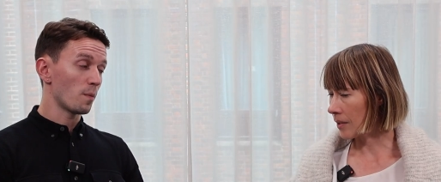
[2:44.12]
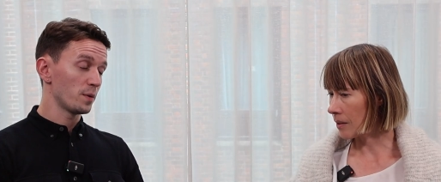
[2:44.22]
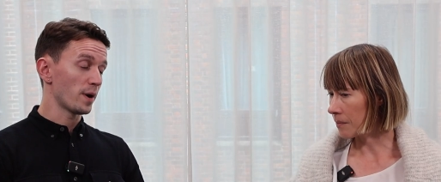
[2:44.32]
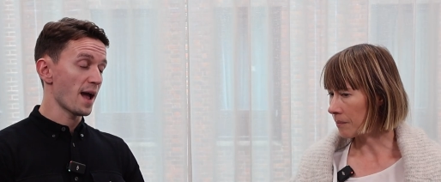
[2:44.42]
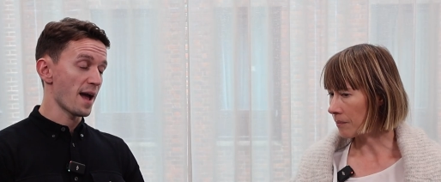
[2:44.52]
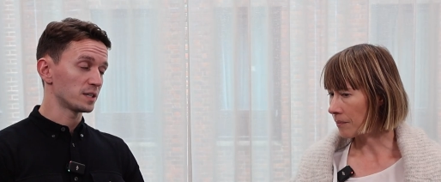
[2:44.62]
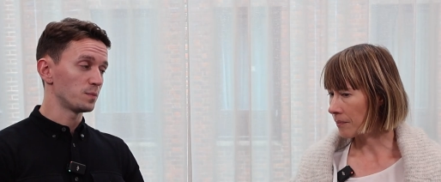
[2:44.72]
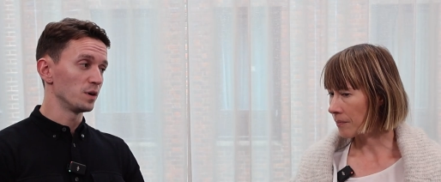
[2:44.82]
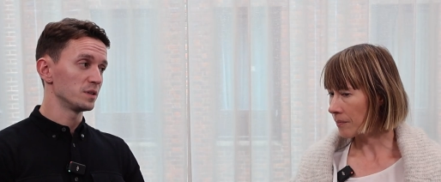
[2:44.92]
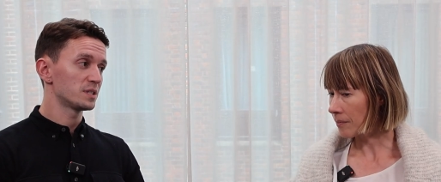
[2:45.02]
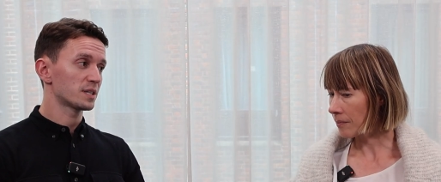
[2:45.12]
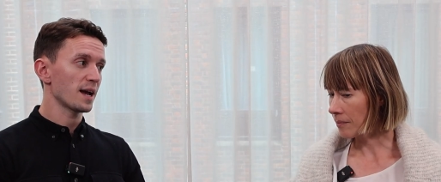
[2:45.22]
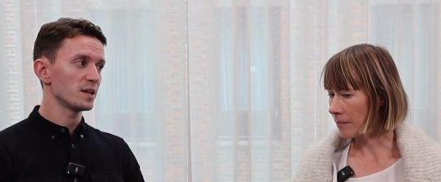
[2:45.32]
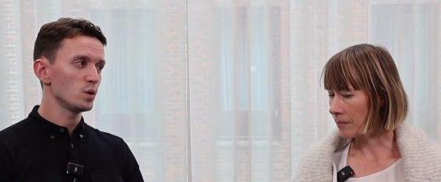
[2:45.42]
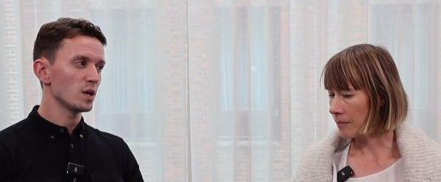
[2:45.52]
Speaker 1: copyright experts,
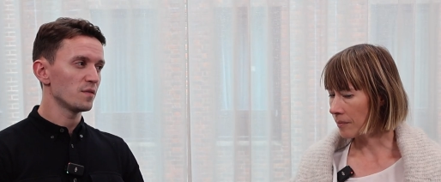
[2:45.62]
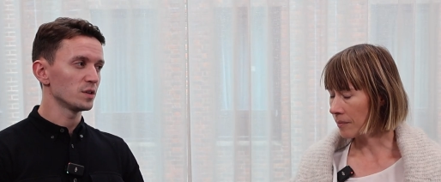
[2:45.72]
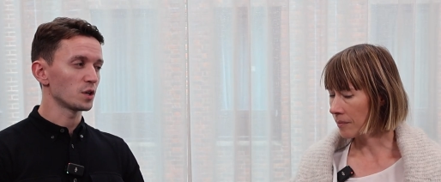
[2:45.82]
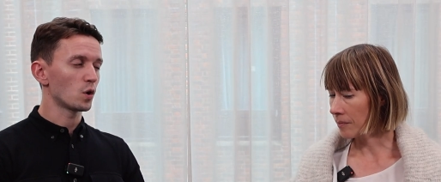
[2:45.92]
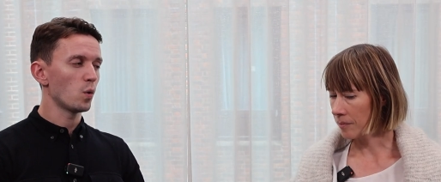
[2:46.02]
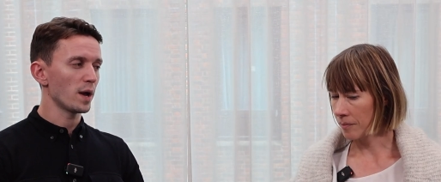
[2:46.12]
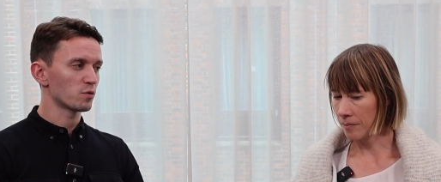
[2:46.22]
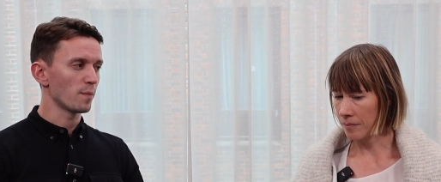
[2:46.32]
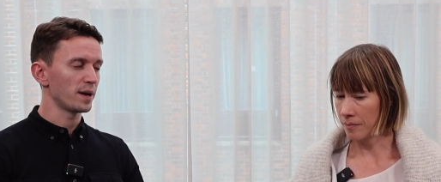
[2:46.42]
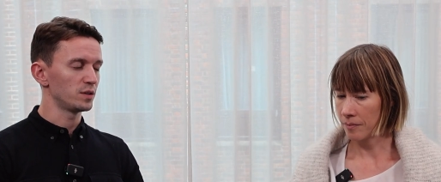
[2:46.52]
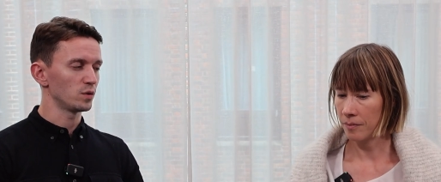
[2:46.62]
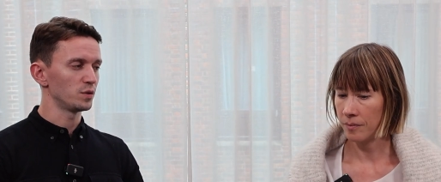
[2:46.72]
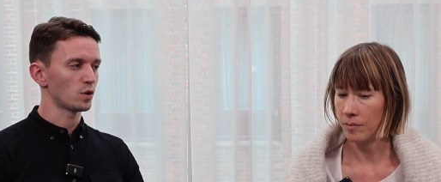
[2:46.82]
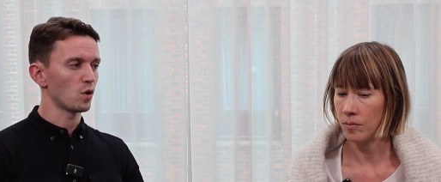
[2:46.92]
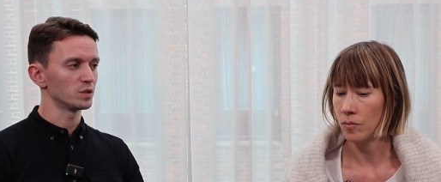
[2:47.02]
can you give us a quick reminder
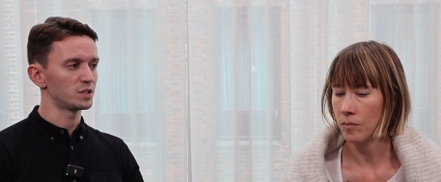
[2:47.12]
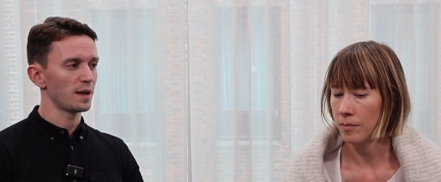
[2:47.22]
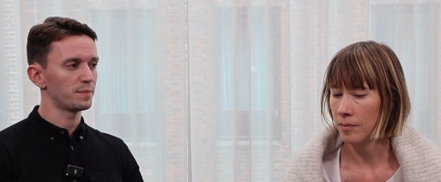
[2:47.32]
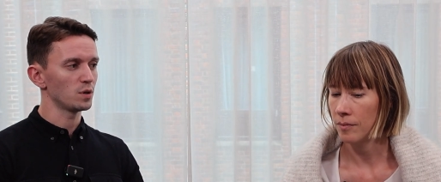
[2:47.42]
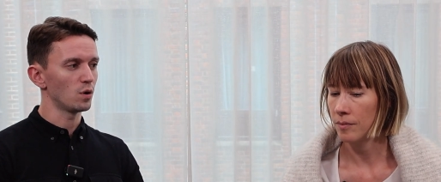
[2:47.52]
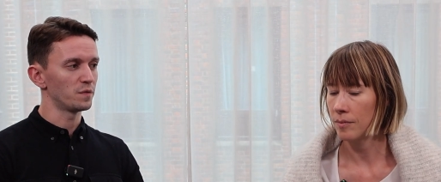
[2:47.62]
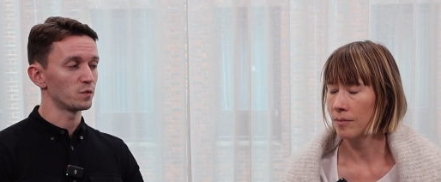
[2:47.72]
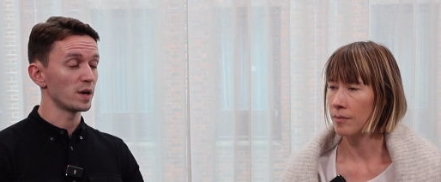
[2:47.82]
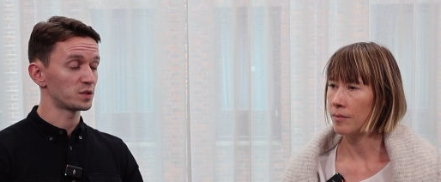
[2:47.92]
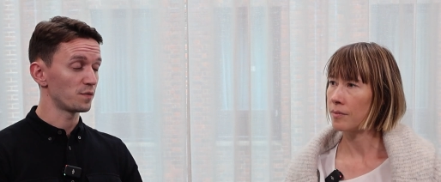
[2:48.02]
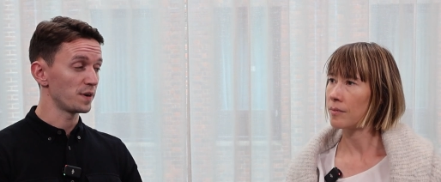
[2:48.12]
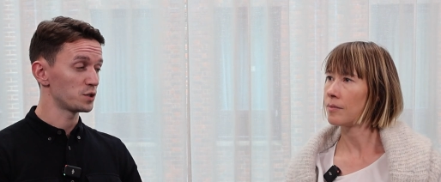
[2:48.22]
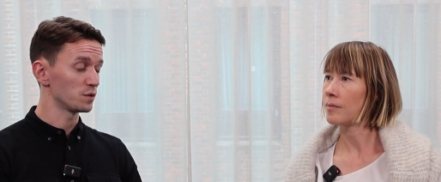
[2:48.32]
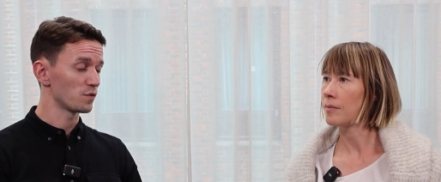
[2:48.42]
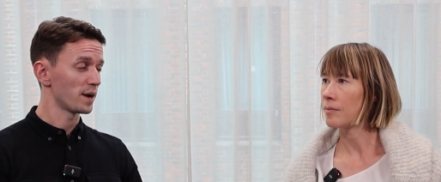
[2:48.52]
on the concept of
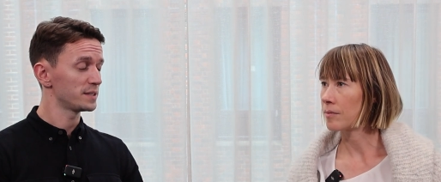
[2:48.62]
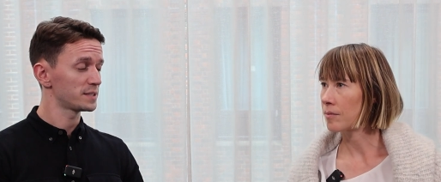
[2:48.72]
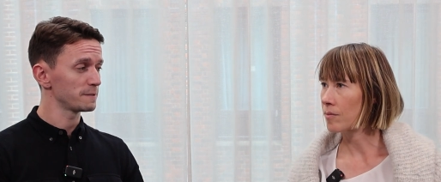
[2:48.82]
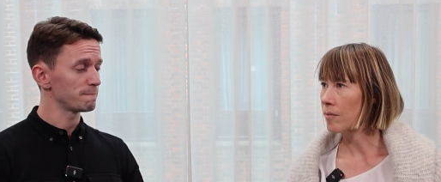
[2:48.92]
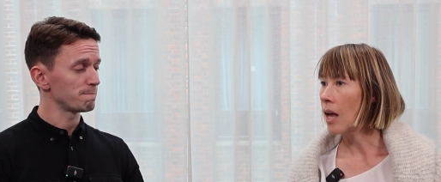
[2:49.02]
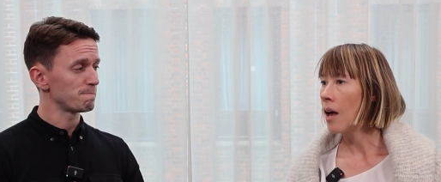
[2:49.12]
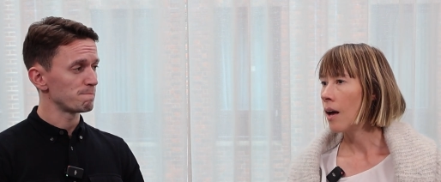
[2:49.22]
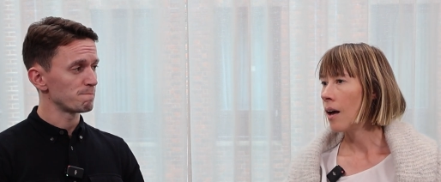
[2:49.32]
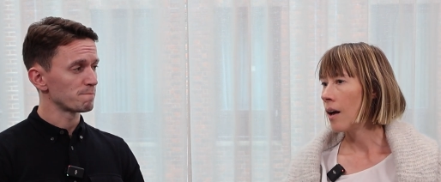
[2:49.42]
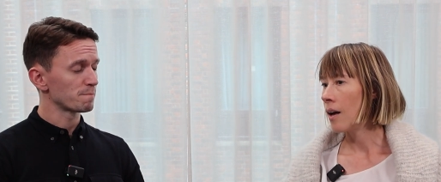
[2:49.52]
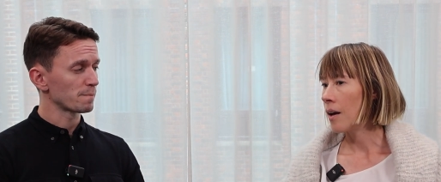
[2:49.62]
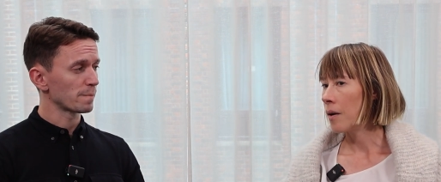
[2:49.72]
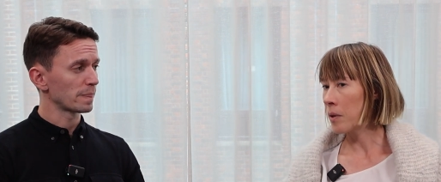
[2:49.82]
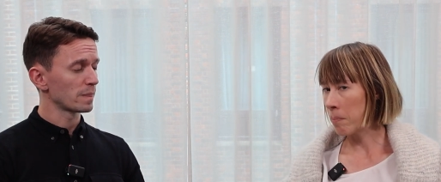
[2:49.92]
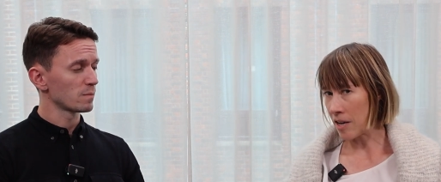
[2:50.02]
reservation of rights?
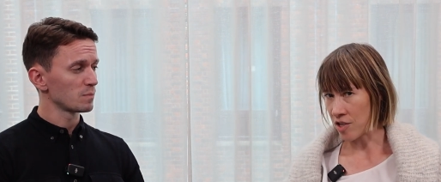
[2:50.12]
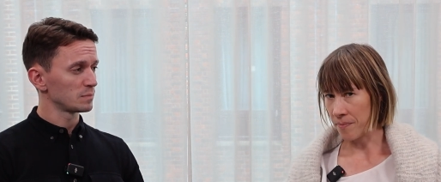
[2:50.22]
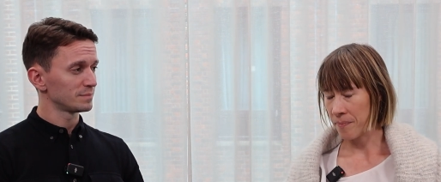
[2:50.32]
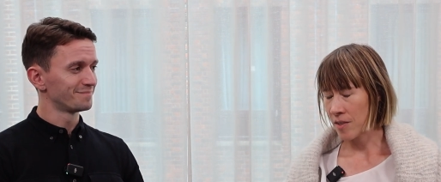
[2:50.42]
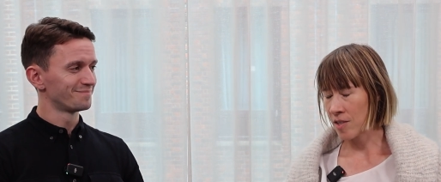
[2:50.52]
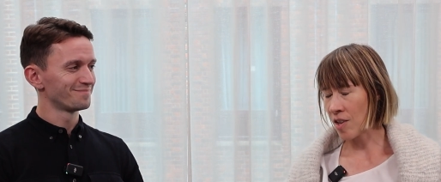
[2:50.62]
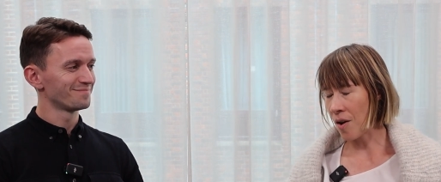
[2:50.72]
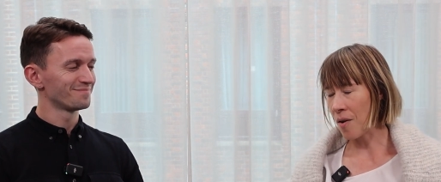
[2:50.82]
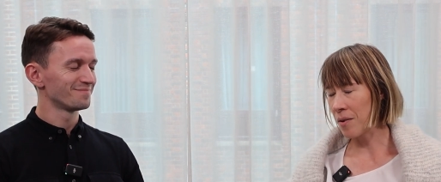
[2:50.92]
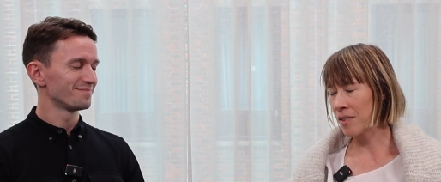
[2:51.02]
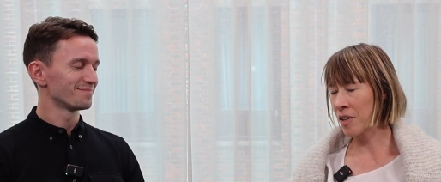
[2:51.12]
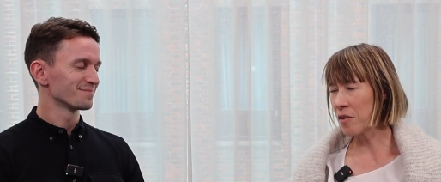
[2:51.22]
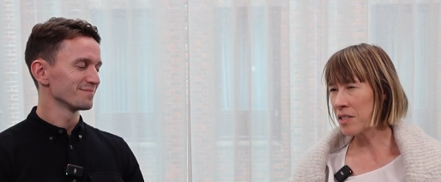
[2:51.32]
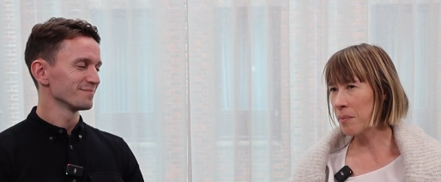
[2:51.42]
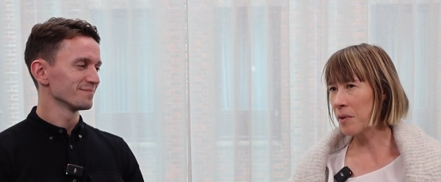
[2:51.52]
Speaker 2: With pleasure. So, the
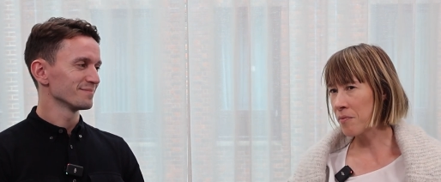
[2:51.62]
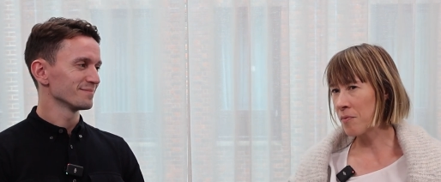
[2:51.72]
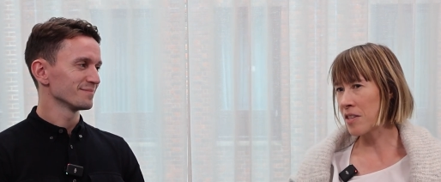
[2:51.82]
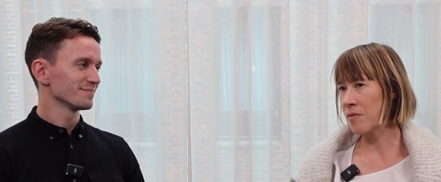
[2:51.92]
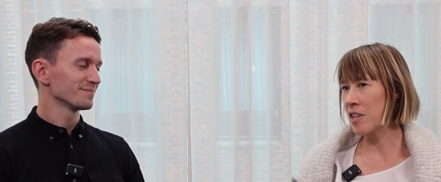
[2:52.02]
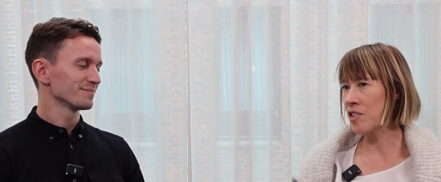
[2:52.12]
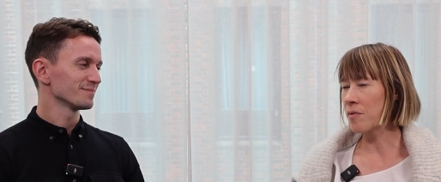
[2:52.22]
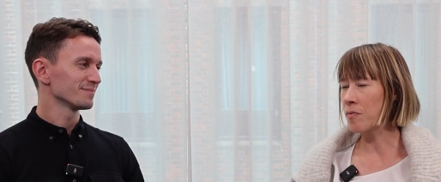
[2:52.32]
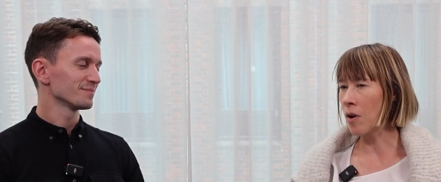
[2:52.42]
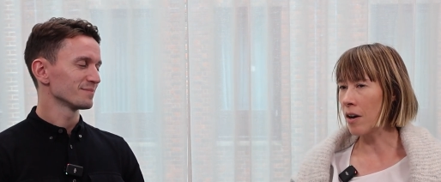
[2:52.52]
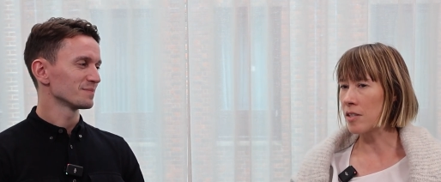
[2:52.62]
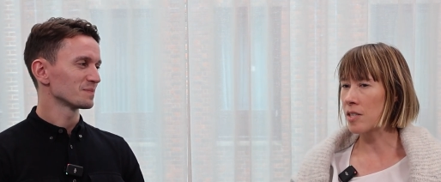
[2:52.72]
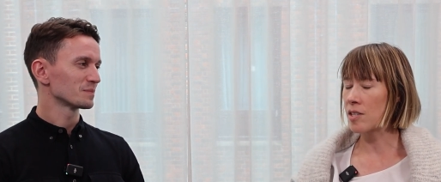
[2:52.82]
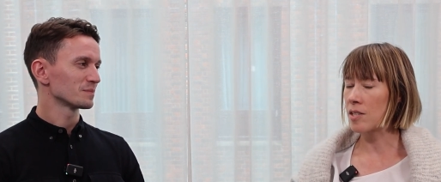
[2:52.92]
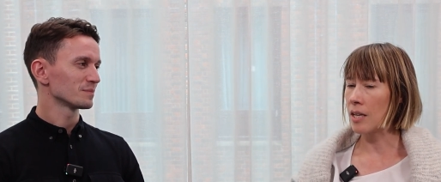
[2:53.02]
concept of reservation of
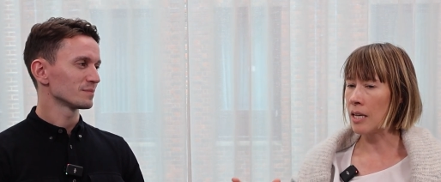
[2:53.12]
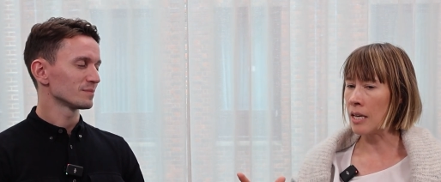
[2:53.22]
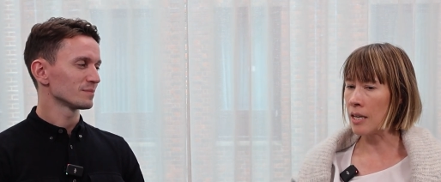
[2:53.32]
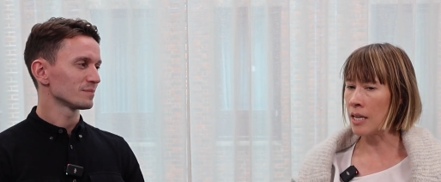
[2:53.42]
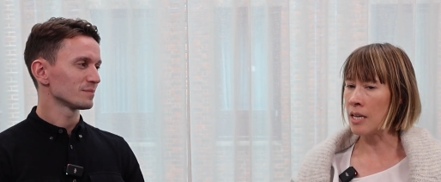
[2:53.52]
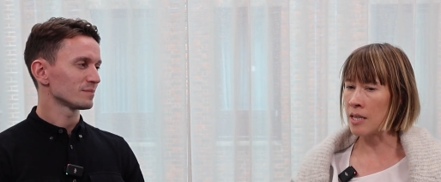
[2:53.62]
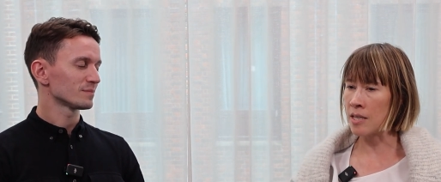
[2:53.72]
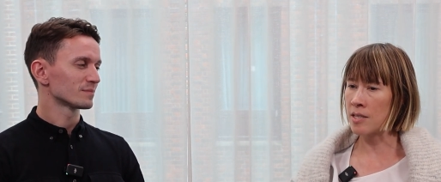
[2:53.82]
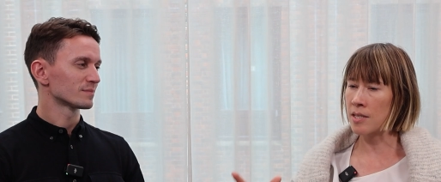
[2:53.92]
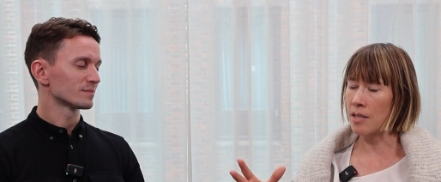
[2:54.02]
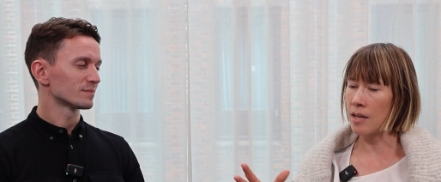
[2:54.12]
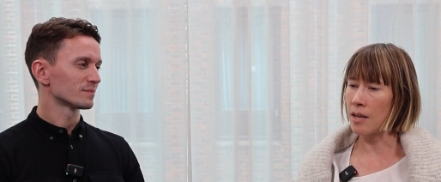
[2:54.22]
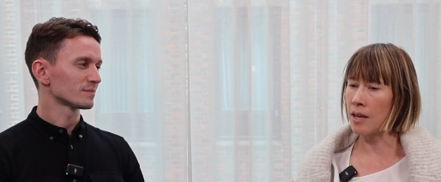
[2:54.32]
rights is